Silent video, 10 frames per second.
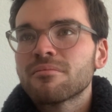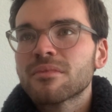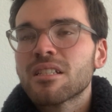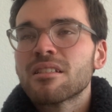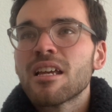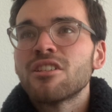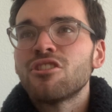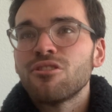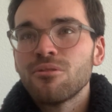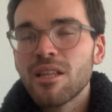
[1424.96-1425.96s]
because I
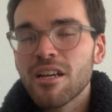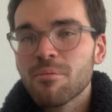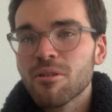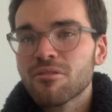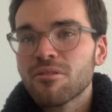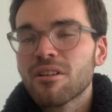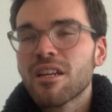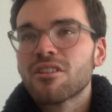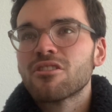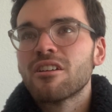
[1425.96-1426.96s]
do like personal
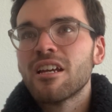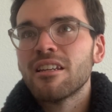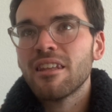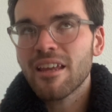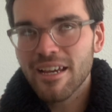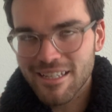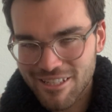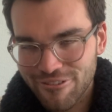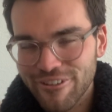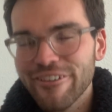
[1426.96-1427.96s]
connection. I like
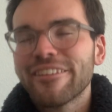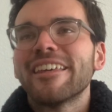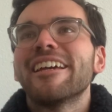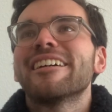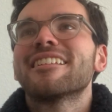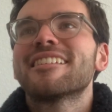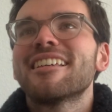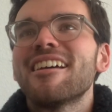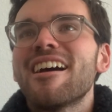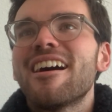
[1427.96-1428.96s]
to feel things,
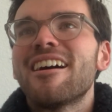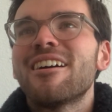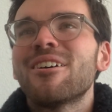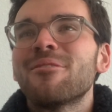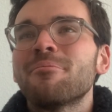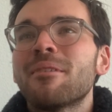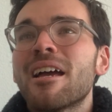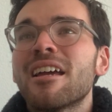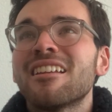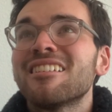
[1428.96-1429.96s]

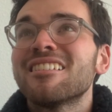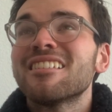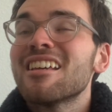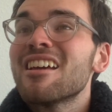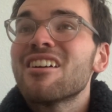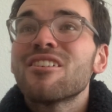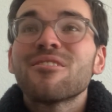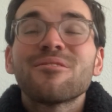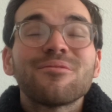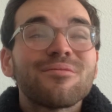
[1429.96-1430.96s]
and
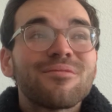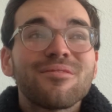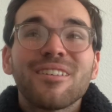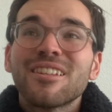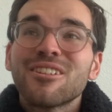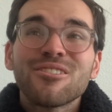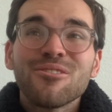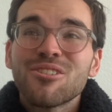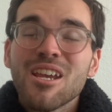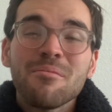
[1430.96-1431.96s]
there's no
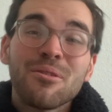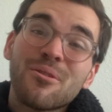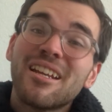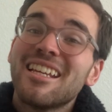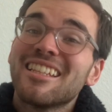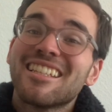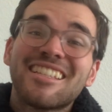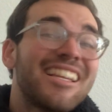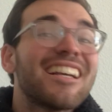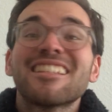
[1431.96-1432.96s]
shame in wanting the
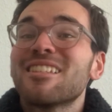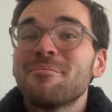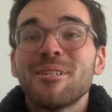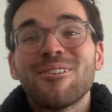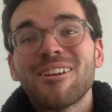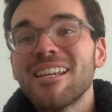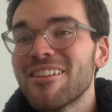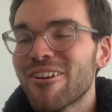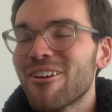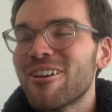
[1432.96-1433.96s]
sex to be good
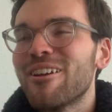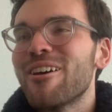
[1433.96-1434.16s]
either,